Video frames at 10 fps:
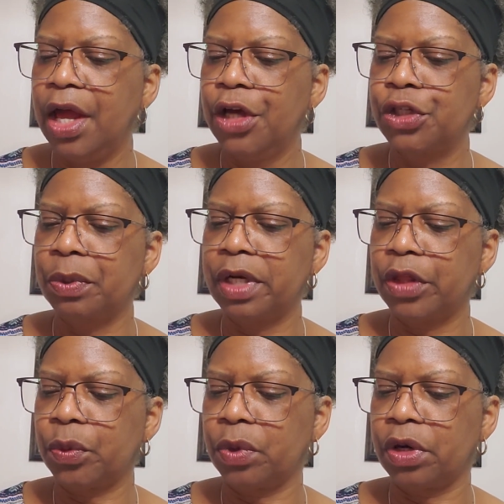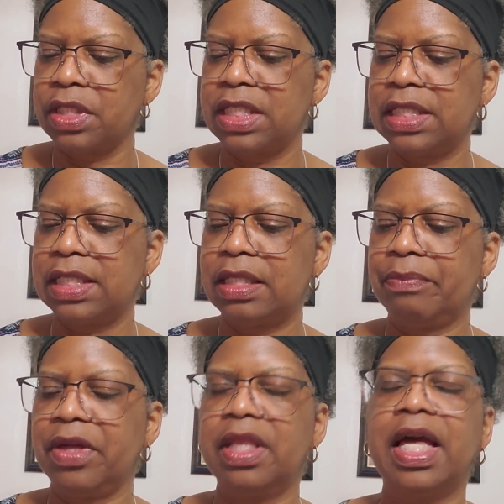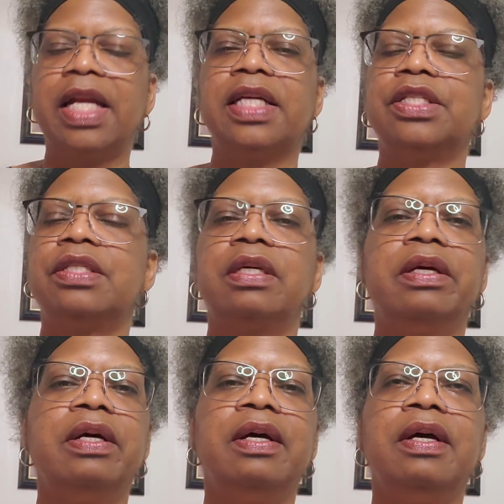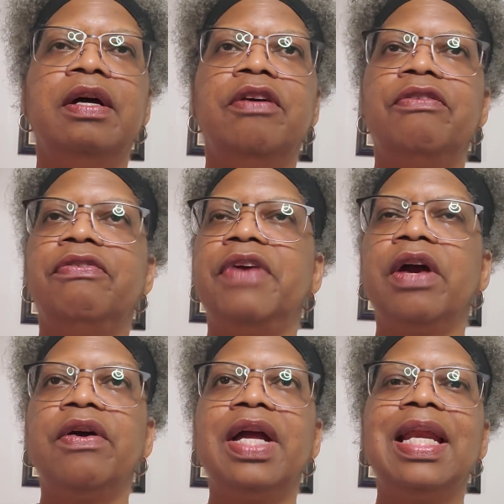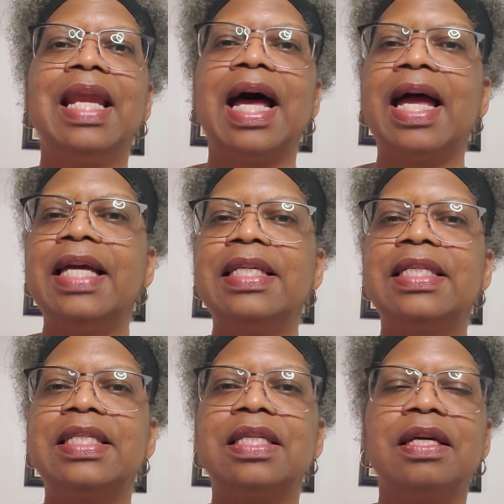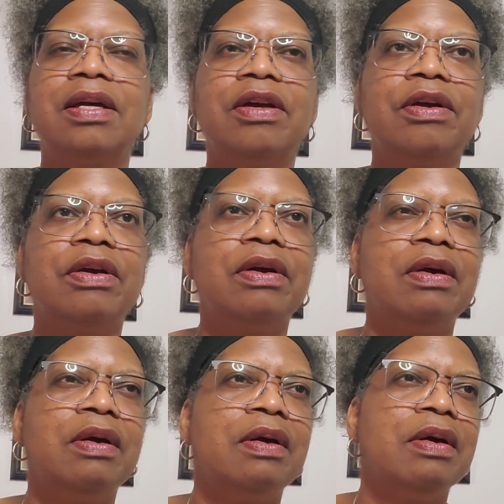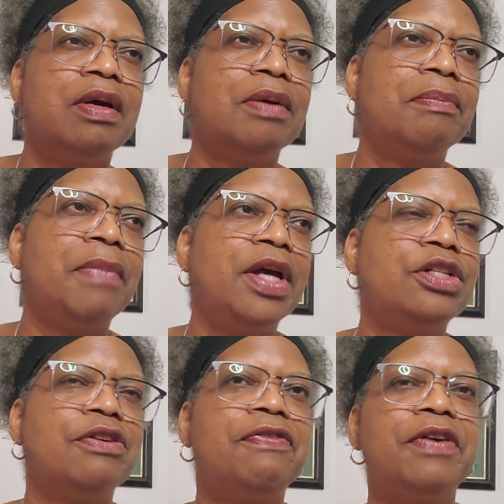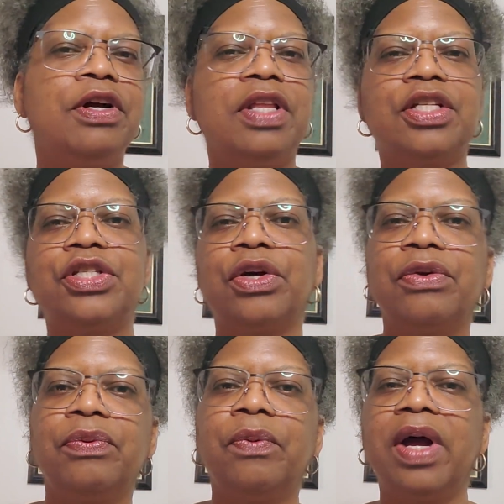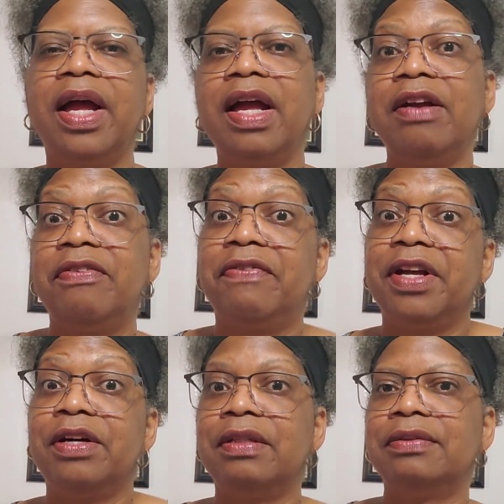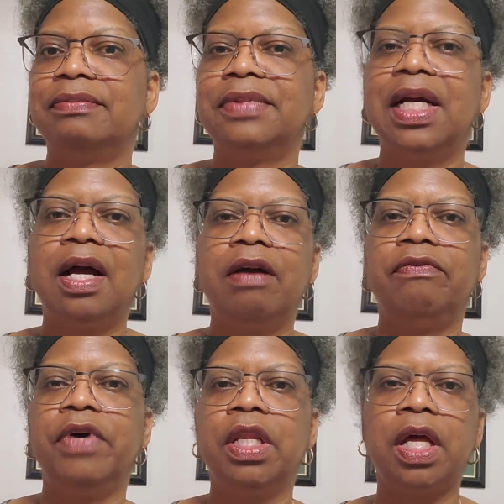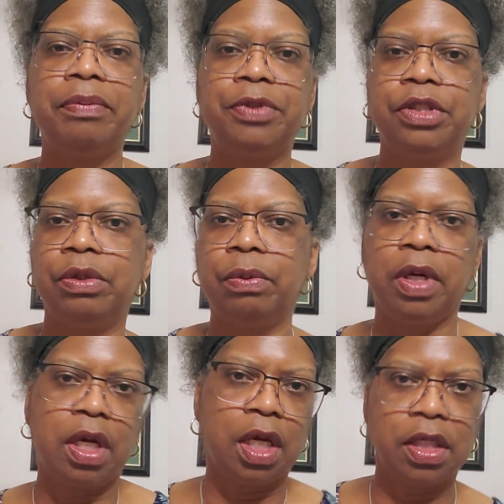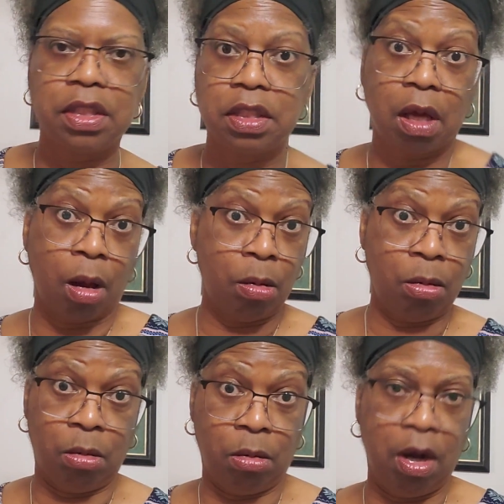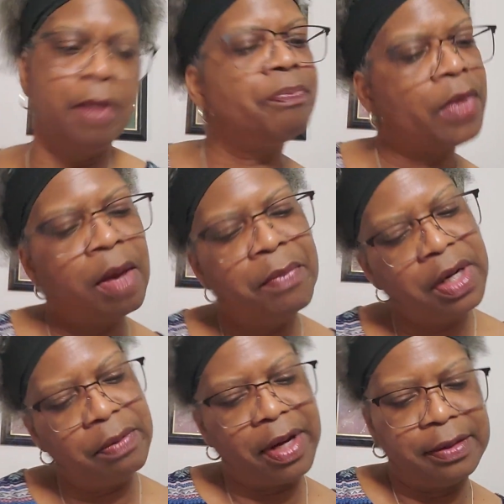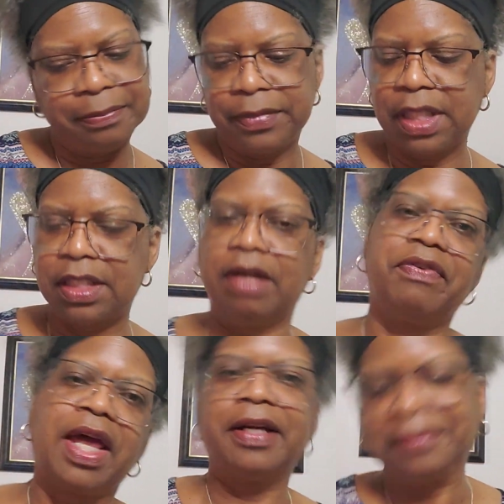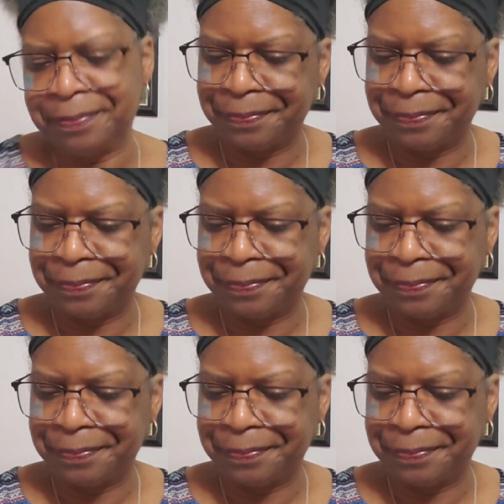So in other words, this is something that is very nice, makes you feel a certain way, feel voluptuous. But anyway, that's enough of that.